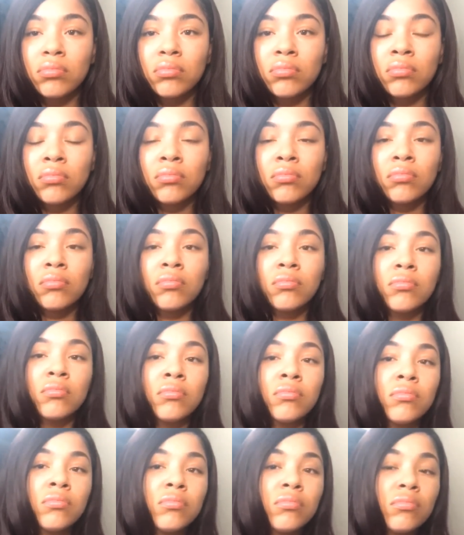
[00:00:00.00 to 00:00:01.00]

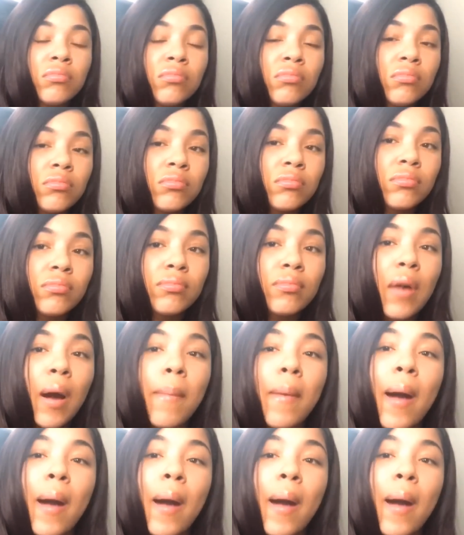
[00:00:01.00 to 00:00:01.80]
Nothing is said.